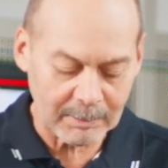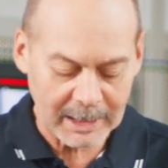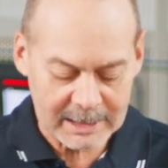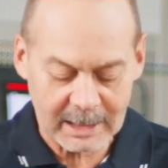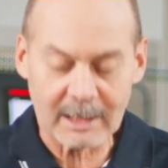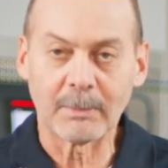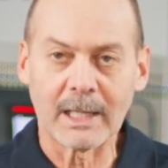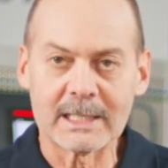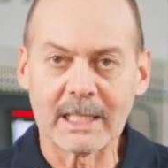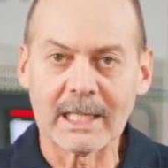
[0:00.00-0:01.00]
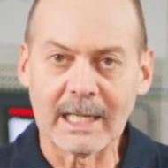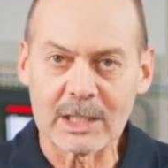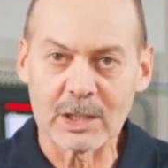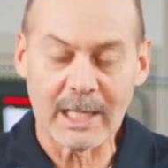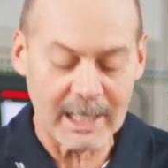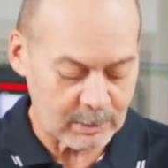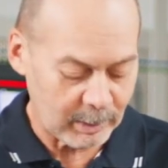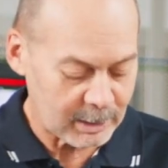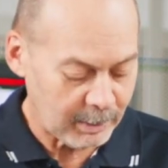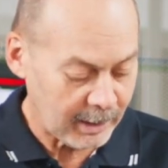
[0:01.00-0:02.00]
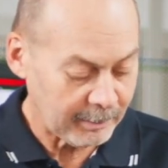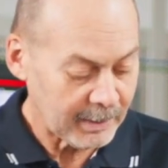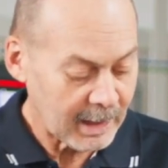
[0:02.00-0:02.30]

plastic to plastic connection, as we spoke.